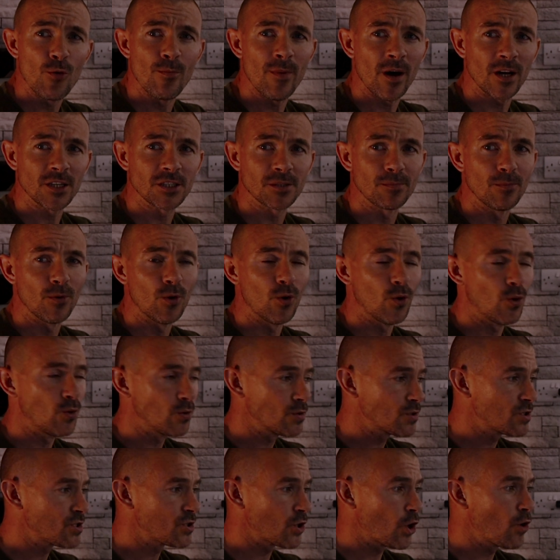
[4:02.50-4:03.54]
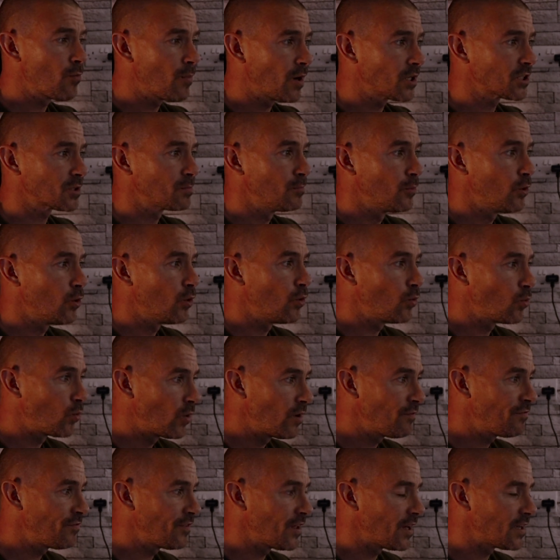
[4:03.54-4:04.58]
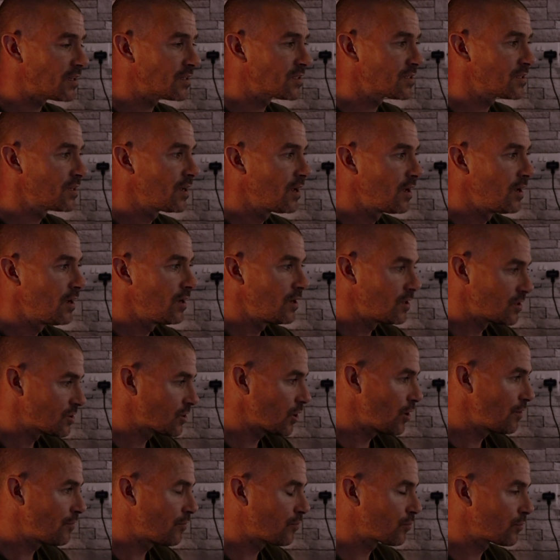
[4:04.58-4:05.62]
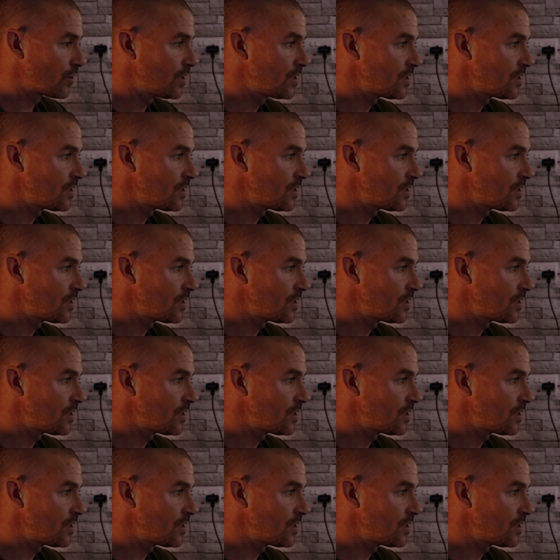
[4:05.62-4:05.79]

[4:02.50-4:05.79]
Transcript: much more, so much more with this. So for